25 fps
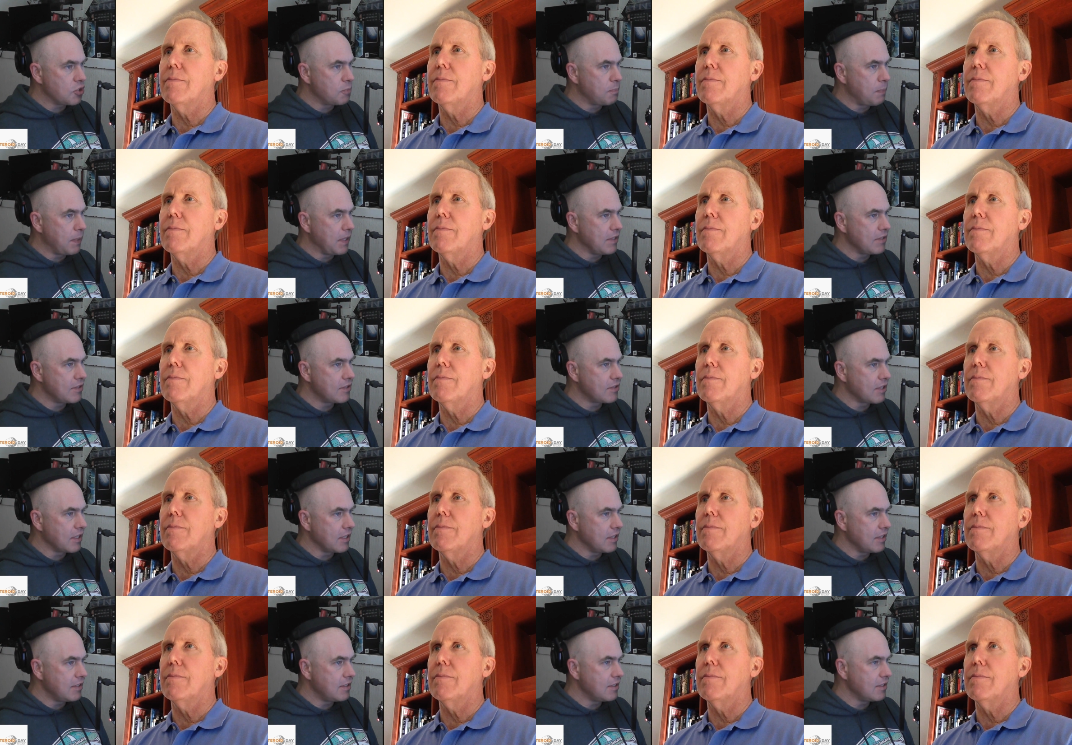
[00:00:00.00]
Speaker 1: space
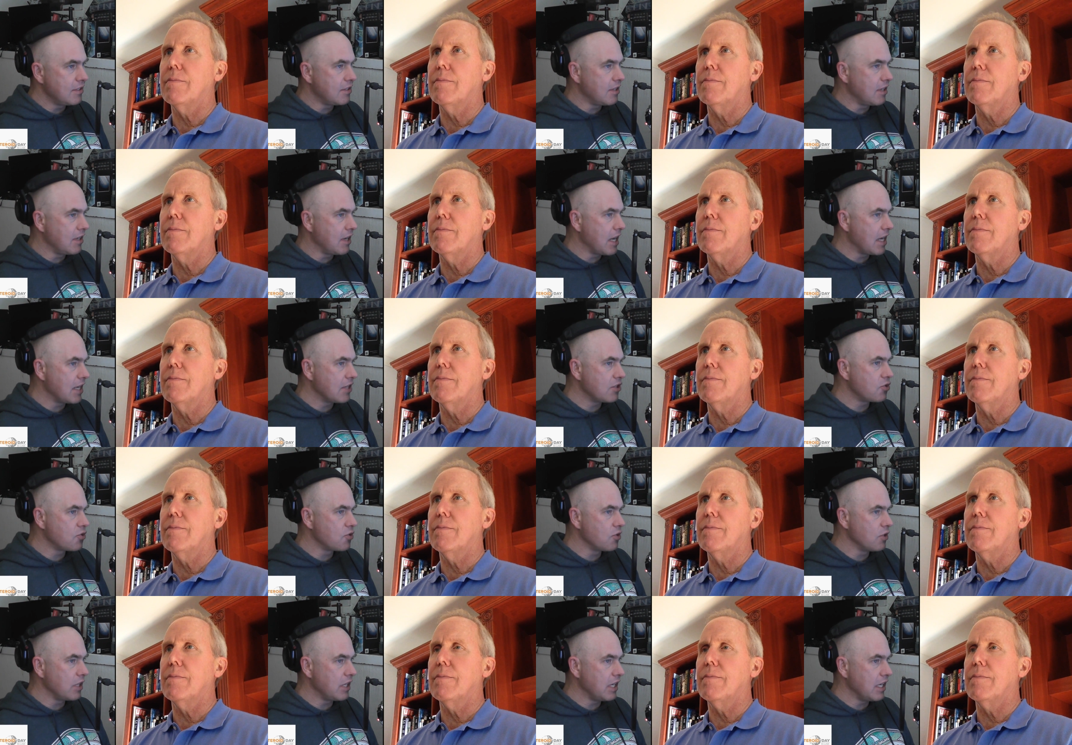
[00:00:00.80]
scientist, and
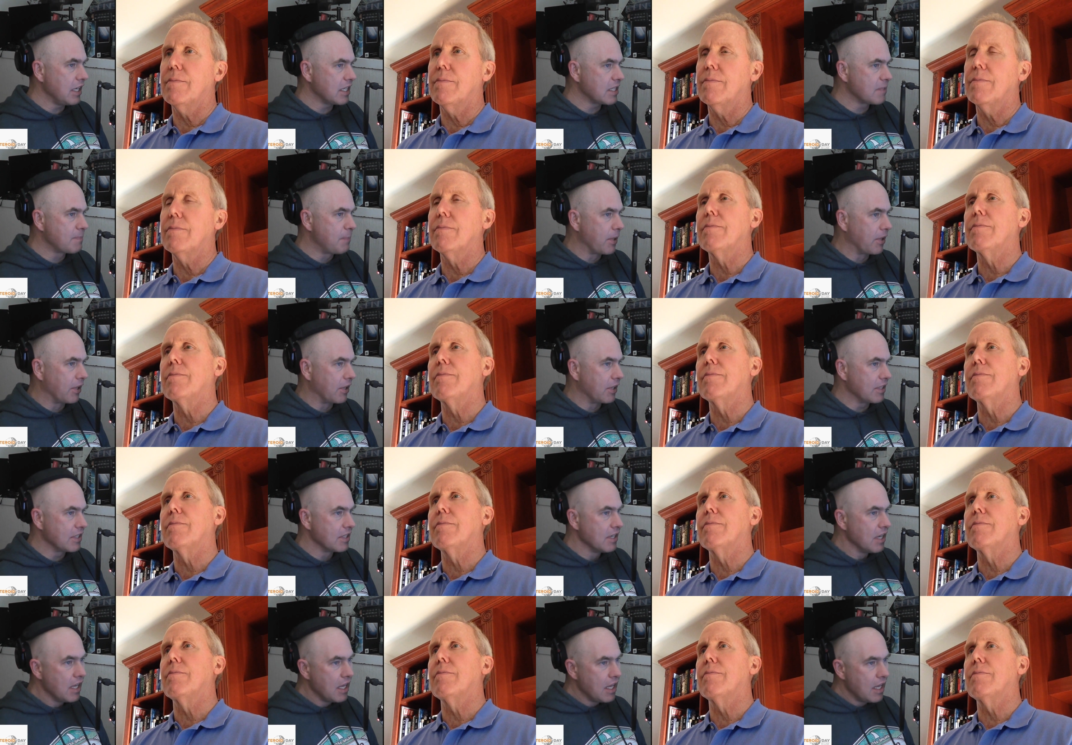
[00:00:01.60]
asteroid
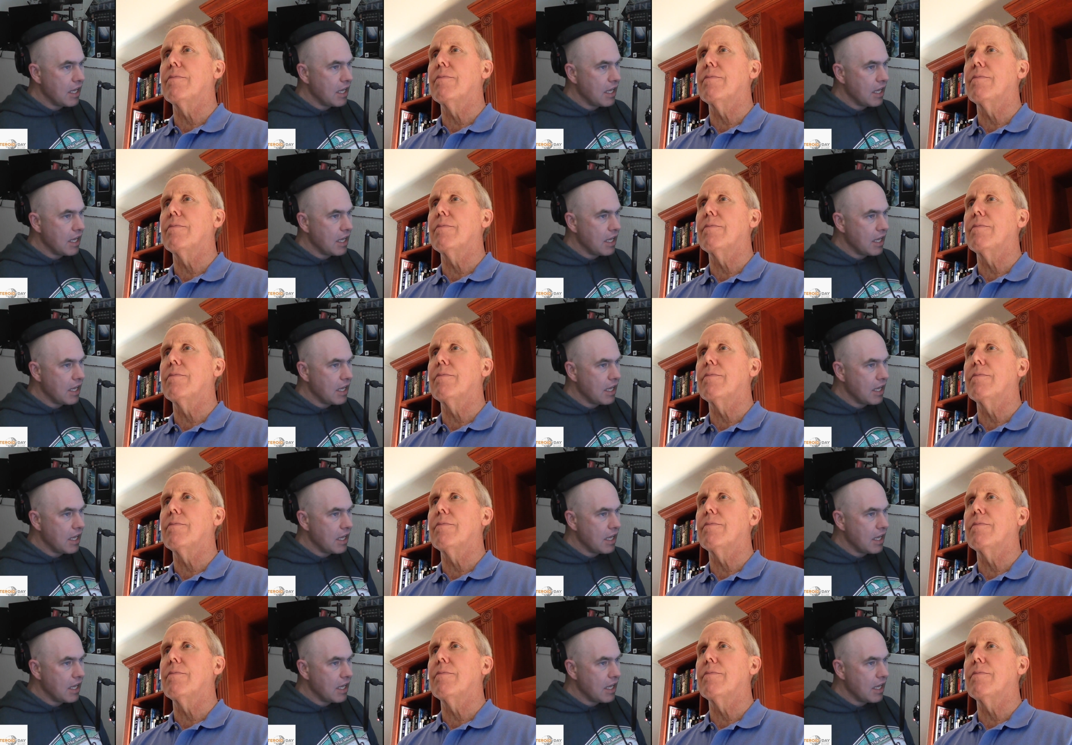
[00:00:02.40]
expert.